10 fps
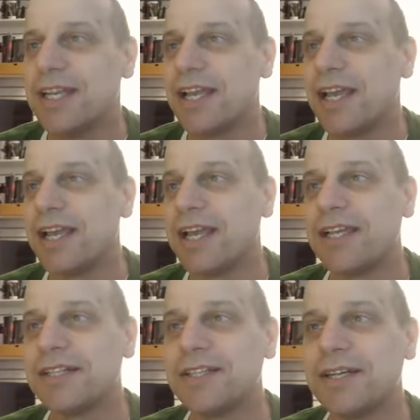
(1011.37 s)

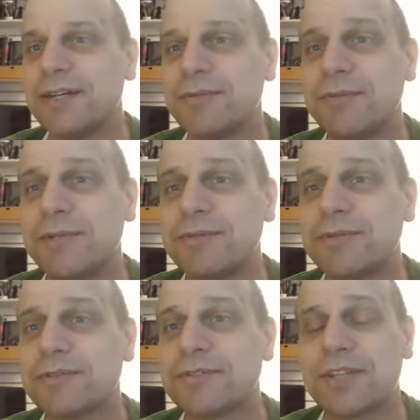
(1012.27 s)
And we
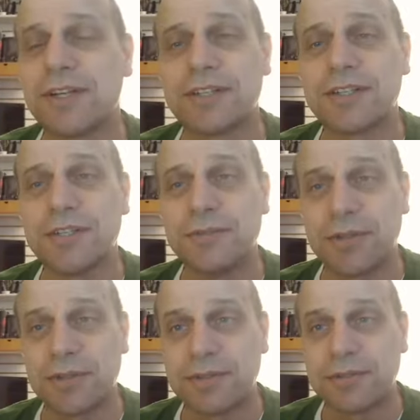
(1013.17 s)
will talk to you
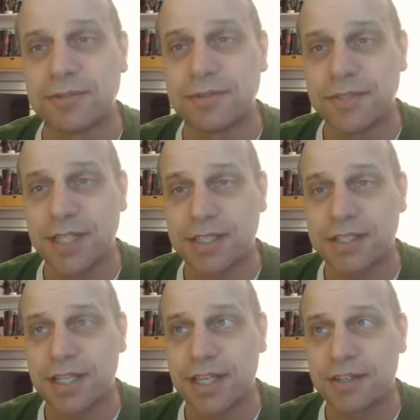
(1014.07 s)
all
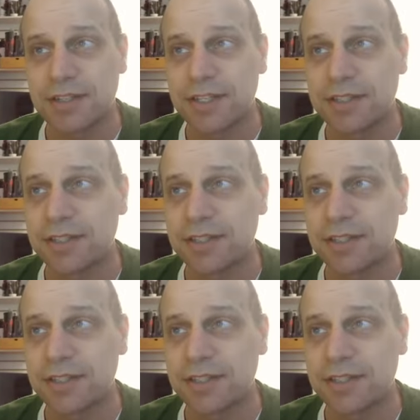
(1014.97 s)
next Saturday.